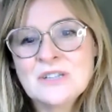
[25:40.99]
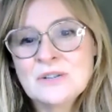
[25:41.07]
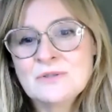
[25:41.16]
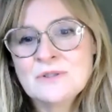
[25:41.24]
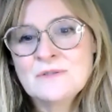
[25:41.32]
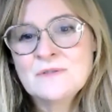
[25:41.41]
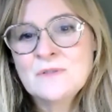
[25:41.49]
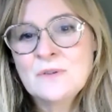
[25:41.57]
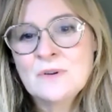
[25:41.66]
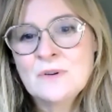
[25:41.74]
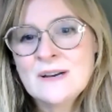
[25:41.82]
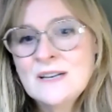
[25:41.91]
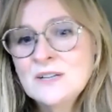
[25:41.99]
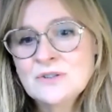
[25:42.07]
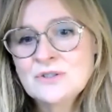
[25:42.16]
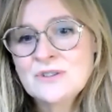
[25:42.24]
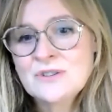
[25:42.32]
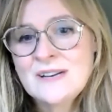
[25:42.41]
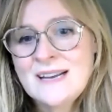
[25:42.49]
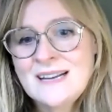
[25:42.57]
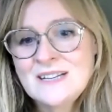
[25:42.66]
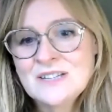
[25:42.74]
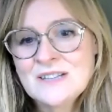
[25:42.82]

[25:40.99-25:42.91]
children for an industrial age